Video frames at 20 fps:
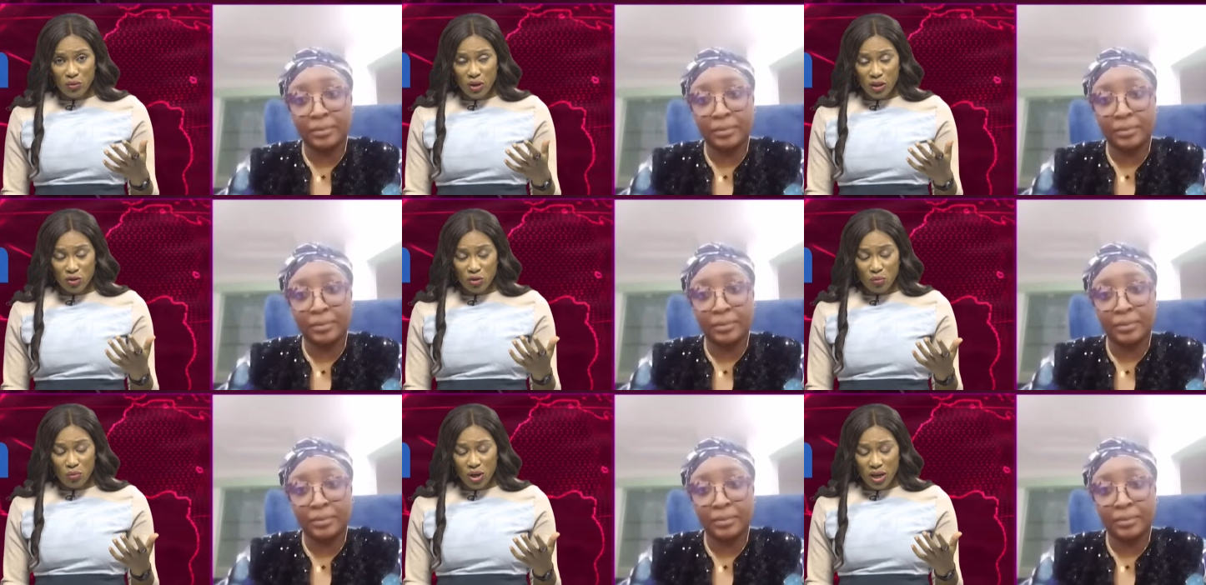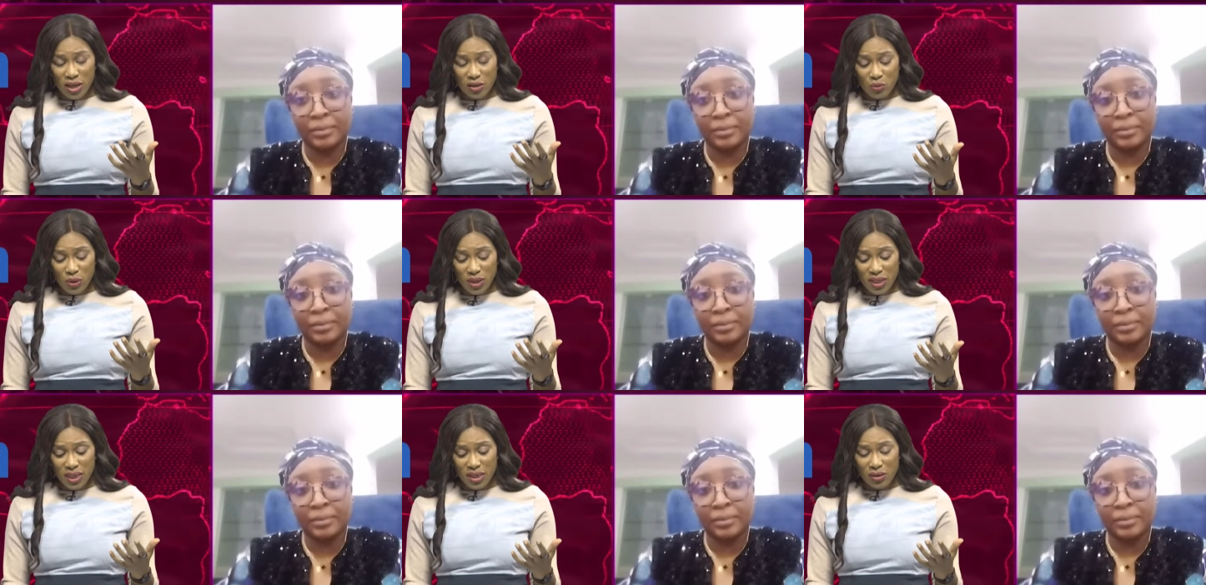Speaker 1: on those days where
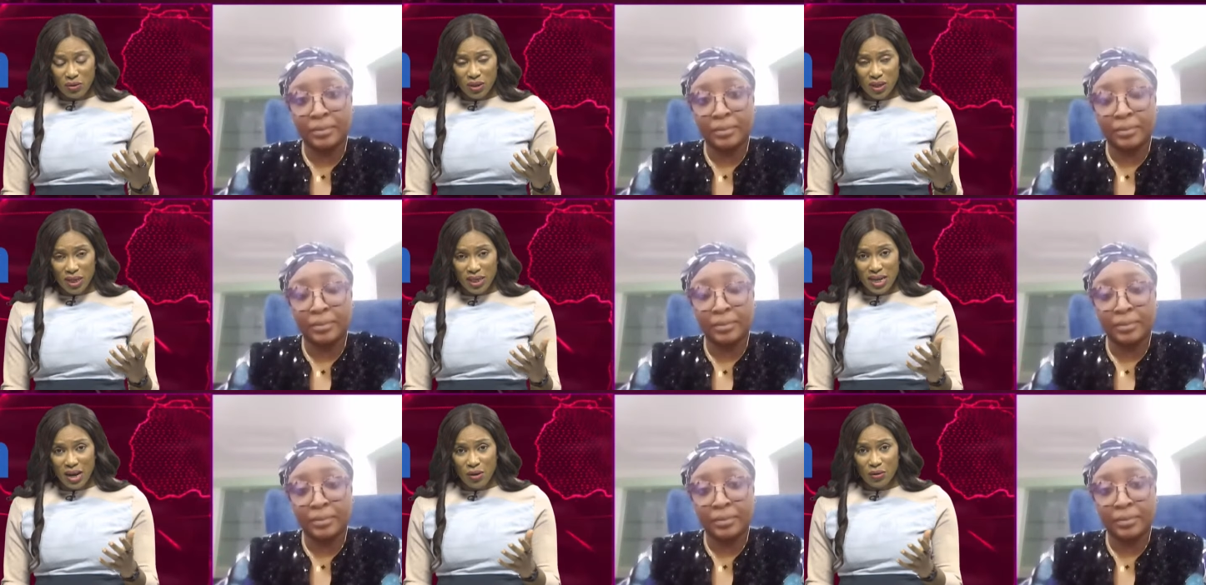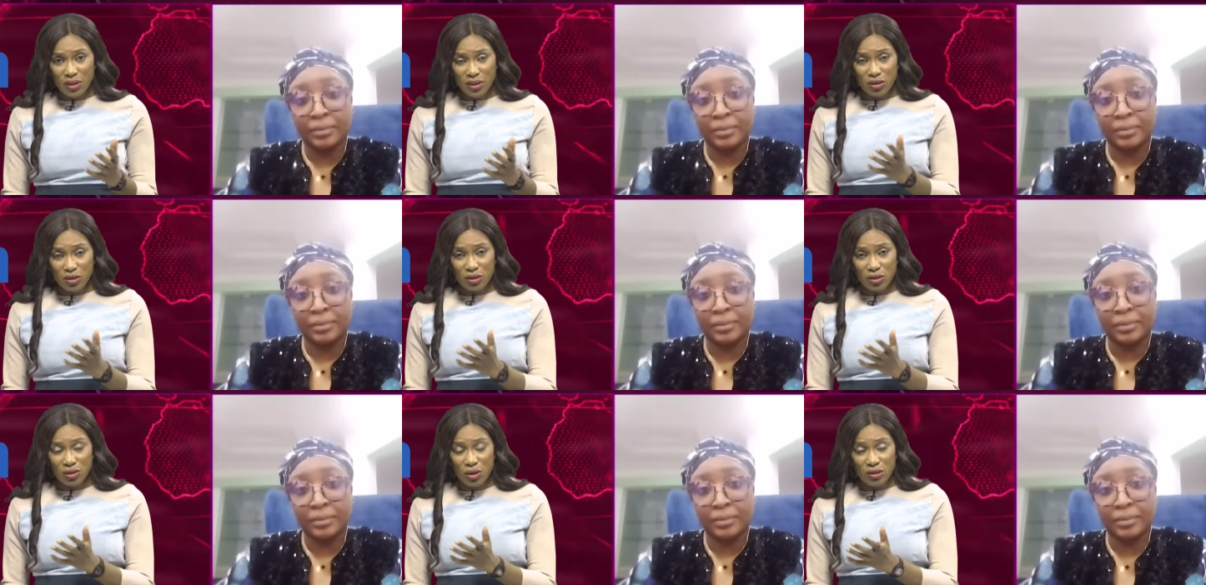two monarchs were killed,
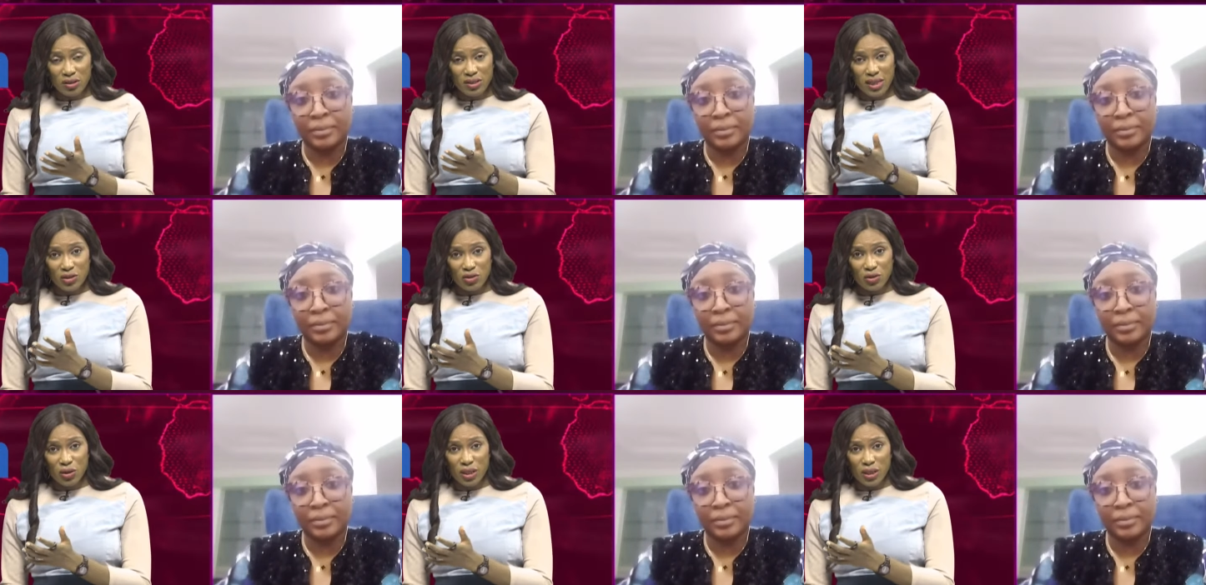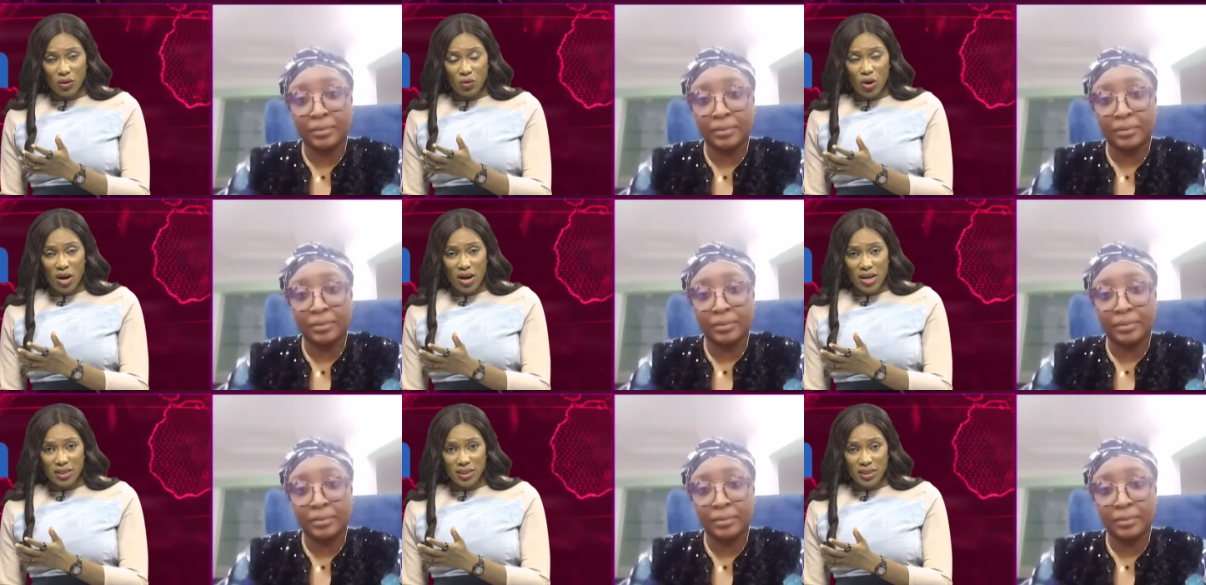and now in the north
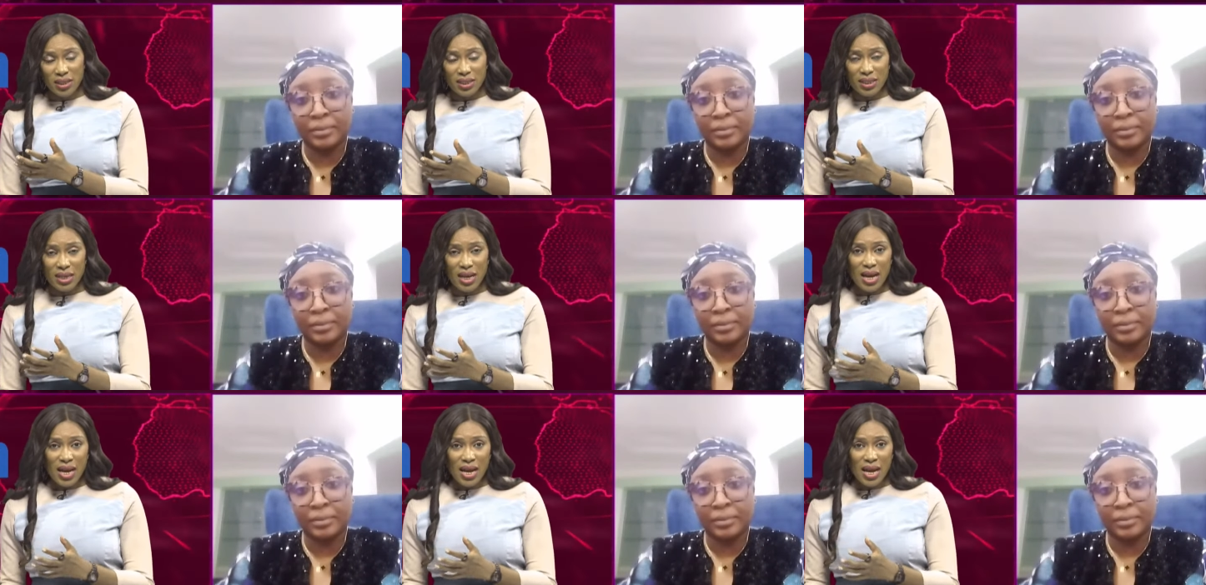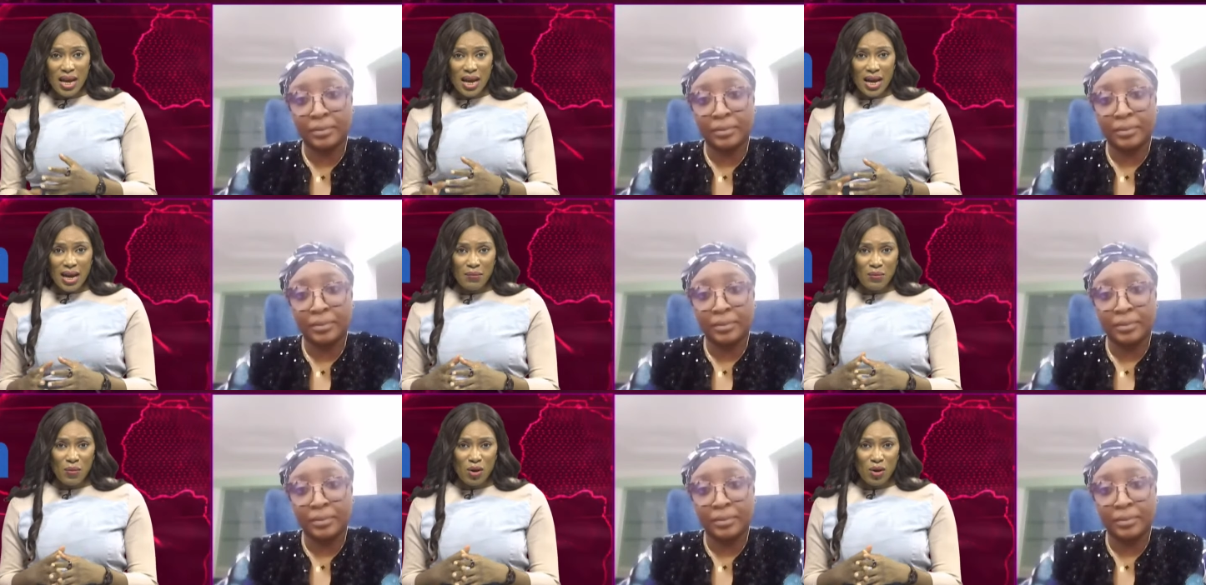central in Kwara State.